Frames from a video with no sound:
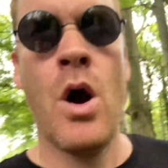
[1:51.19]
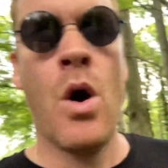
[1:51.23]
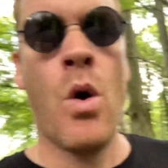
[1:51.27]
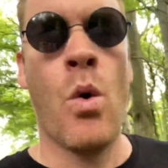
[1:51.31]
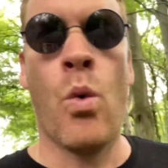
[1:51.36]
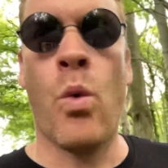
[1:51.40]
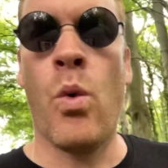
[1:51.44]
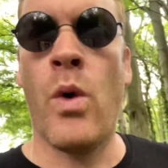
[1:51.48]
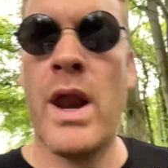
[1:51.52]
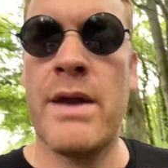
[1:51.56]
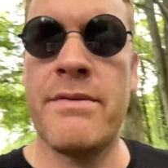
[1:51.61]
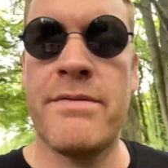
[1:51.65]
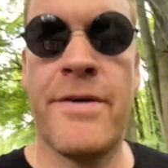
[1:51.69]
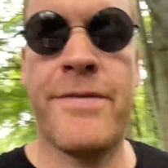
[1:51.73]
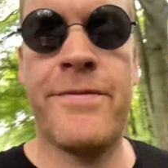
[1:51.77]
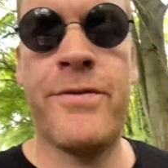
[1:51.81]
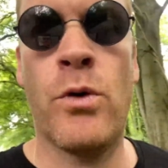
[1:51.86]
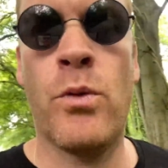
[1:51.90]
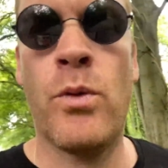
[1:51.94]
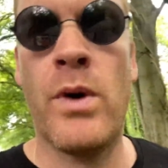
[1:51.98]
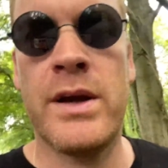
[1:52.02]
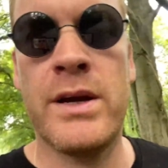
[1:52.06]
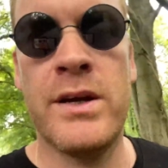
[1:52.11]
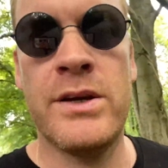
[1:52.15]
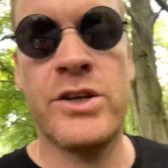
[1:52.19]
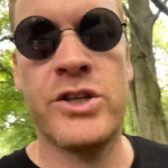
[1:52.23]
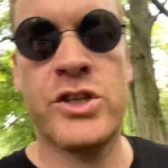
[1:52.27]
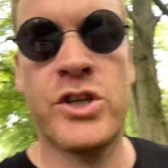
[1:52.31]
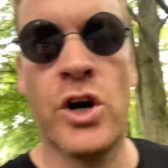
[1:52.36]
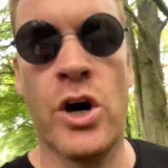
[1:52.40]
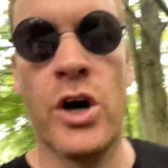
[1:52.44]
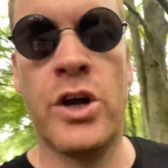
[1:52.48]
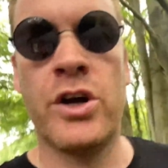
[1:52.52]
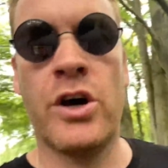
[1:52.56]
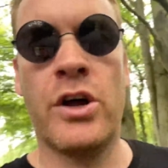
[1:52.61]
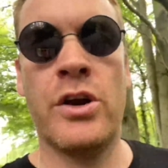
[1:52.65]
Whatever footwear you
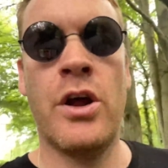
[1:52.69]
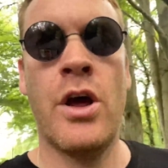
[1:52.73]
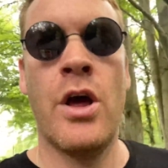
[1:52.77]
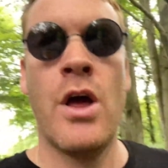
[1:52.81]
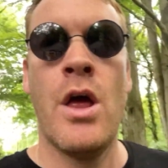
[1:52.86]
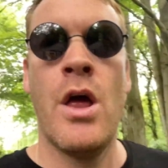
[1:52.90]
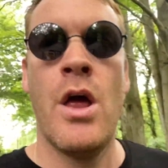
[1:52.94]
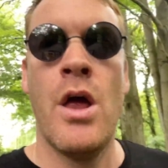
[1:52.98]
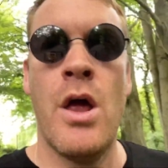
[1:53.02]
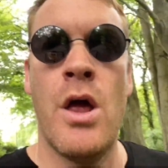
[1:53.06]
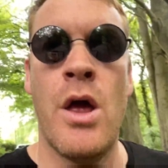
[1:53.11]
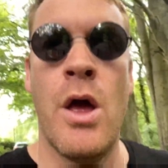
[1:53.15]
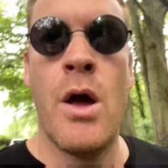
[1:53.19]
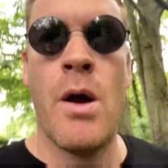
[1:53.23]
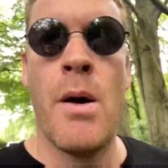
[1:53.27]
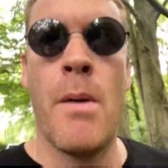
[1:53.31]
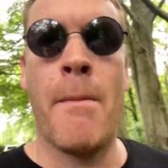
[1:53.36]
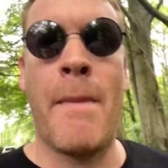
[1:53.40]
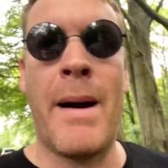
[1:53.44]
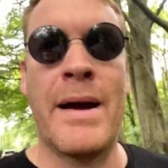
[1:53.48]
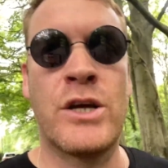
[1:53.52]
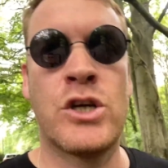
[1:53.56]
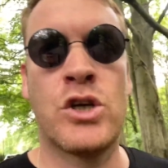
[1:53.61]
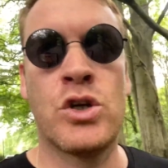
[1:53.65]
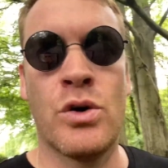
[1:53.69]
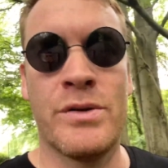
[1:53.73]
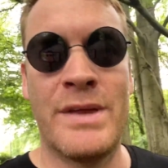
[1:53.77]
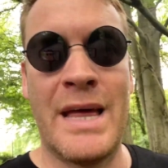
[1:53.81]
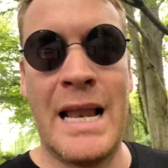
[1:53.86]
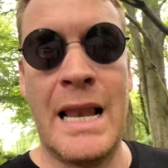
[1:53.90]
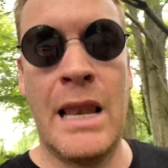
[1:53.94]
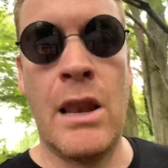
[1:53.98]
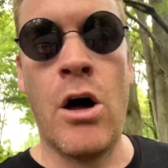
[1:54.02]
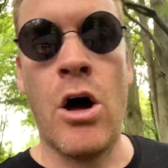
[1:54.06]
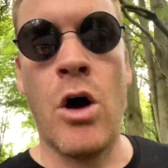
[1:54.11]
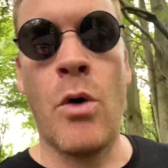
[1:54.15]
decide on, make sure they're
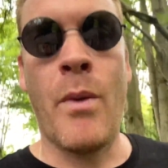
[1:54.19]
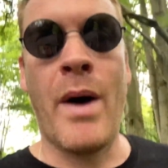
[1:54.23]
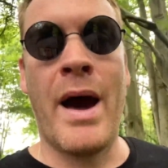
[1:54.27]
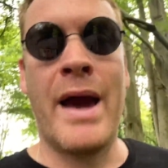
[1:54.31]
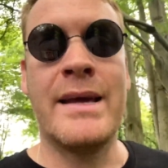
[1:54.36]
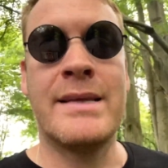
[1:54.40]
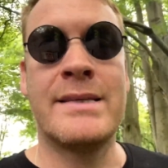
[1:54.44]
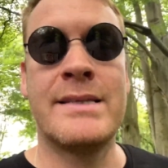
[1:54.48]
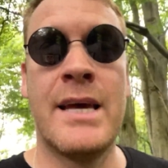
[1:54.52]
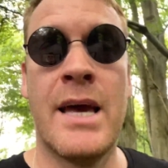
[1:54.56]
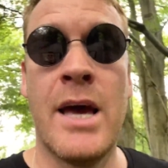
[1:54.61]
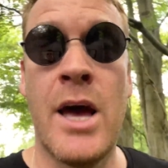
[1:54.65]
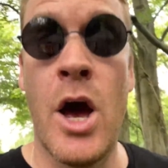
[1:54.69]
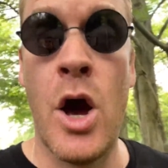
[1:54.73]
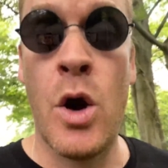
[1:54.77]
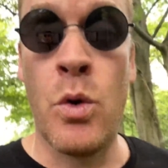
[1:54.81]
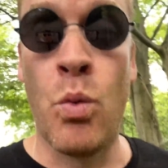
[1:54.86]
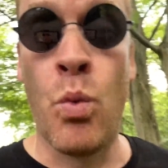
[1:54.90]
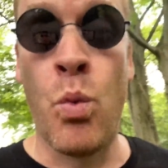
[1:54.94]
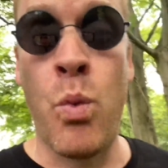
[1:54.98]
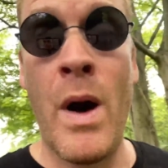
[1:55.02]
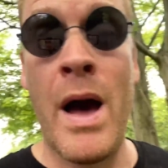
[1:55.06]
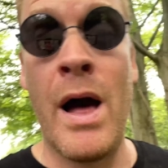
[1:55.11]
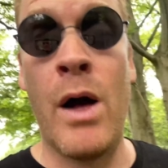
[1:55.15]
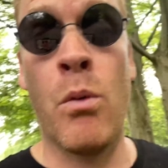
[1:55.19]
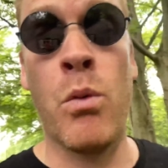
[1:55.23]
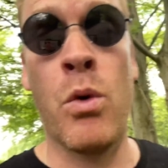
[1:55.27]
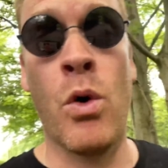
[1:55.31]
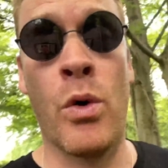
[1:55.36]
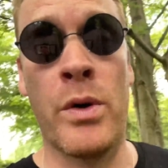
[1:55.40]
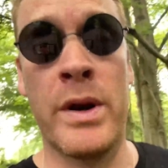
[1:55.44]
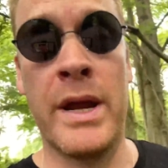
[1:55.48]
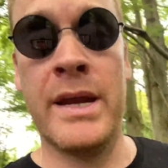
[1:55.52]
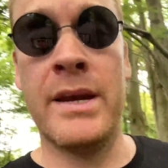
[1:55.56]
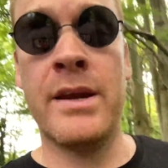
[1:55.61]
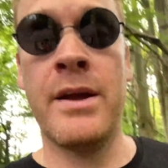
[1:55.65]
lightweight and well
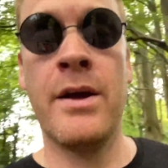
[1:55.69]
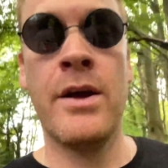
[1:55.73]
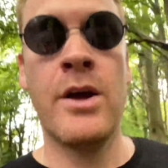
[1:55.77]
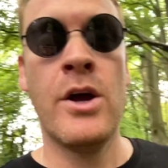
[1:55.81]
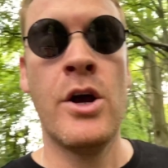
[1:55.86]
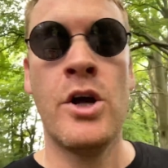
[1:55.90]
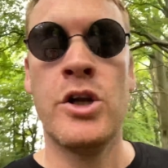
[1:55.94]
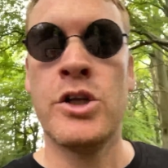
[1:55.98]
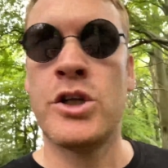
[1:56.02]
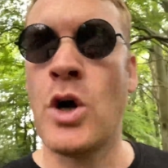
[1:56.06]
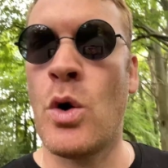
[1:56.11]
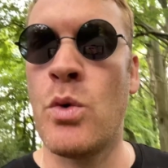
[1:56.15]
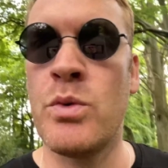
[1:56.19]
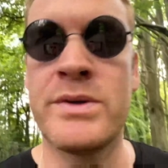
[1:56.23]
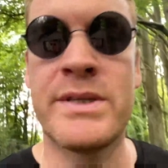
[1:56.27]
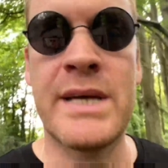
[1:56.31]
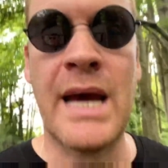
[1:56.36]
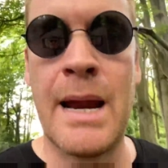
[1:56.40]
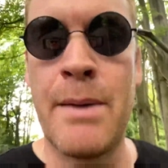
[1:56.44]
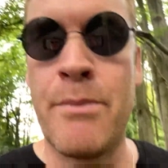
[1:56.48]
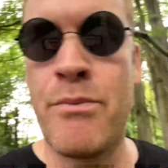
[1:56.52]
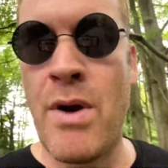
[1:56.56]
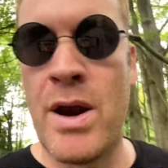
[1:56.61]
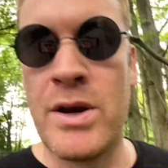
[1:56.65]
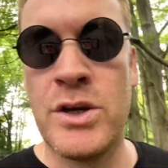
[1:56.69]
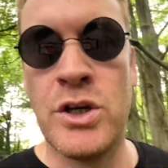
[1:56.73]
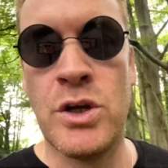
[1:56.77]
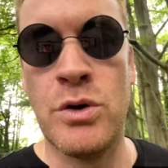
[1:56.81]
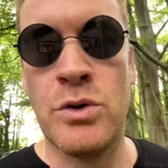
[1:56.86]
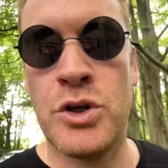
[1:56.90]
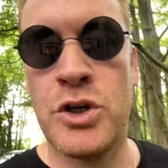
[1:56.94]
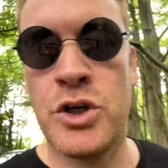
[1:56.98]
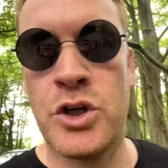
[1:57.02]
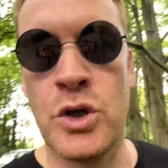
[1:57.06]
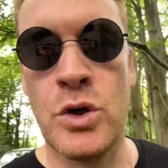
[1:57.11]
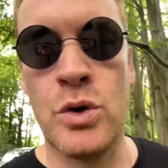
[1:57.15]
worn in. Don't take brand new
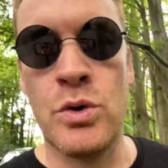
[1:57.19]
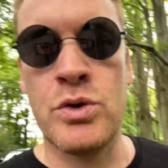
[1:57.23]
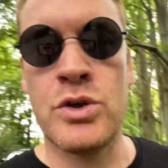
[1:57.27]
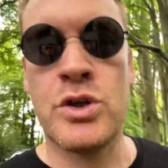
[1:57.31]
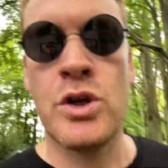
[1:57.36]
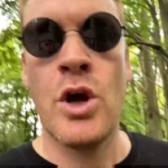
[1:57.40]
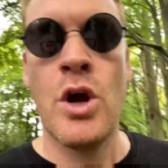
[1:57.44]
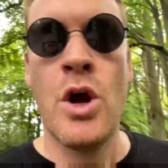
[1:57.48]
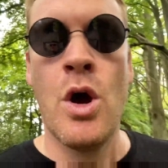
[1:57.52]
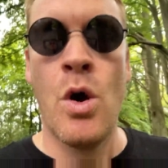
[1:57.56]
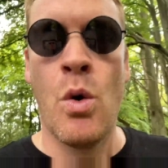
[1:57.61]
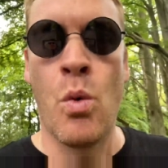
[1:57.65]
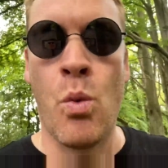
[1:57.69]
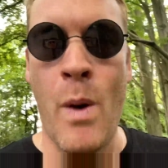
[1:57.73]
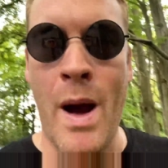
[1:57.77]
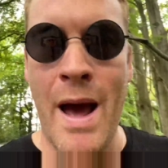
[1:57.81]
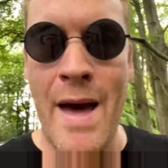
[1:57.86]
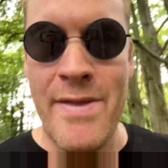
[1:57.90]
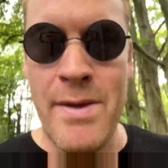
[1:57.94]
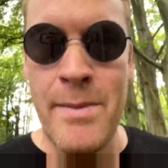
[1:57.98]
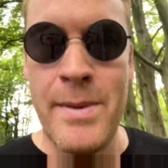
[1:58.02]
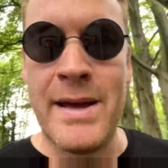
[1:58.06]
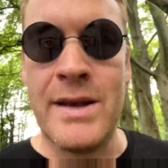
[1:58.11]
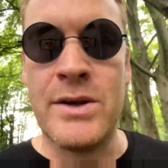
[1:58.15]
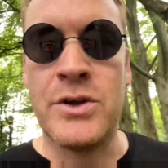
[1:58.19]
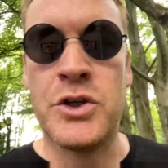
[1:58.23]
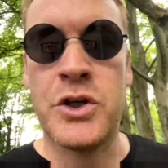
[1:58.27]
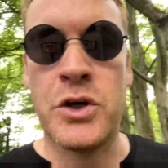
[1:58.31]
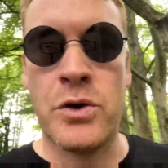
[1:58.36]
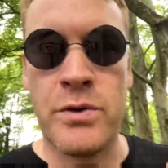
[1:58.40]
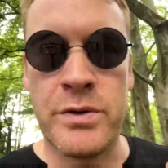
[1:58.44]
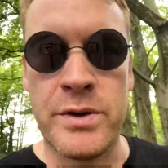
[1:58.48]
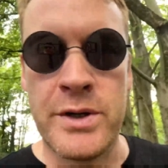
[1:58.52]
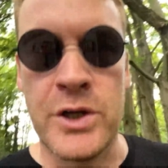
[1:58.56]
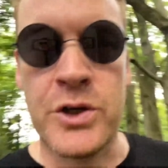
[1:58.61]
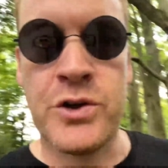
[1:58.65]
shoes. Wear them in
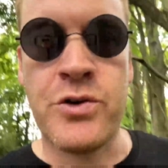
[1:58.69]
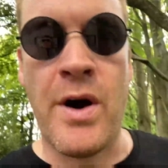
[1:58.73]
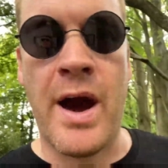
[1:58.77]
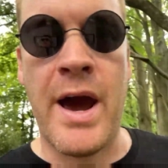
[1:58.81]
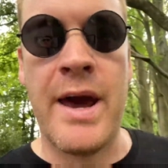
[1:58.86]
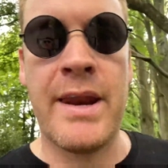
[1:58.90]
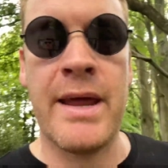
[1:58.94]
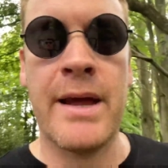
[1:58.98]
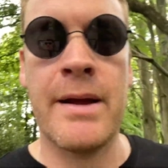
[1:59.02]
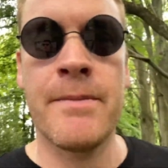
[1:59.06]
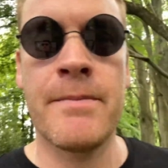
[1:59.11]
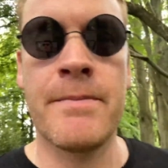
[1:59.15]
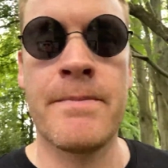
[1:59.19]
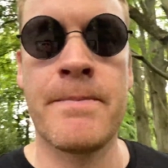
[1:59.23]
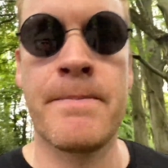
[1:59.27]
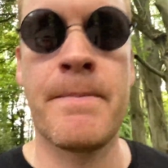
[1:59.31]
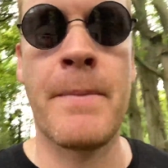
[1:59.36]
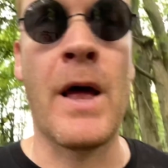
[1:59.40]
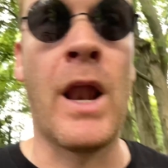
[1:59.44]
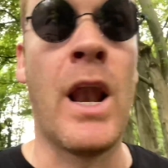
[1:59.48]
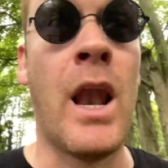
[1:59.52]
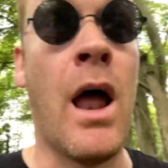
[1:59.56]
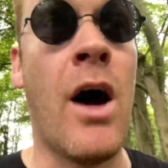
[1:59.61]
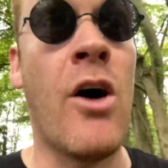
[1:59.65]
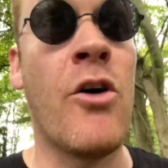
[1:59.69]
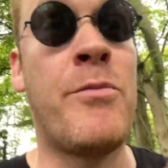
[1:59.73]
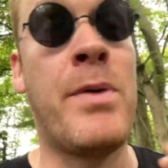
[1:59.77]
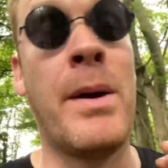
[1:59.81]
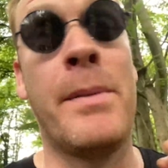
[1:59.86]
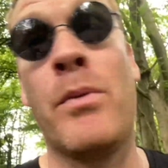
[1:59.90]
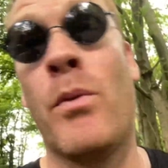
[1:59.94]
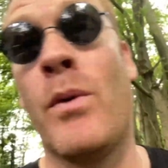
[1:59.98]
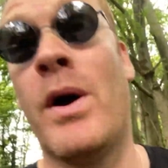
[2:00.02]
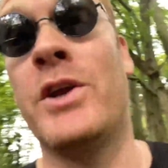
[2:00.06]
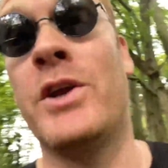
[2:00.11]
during your training. A lot of people wear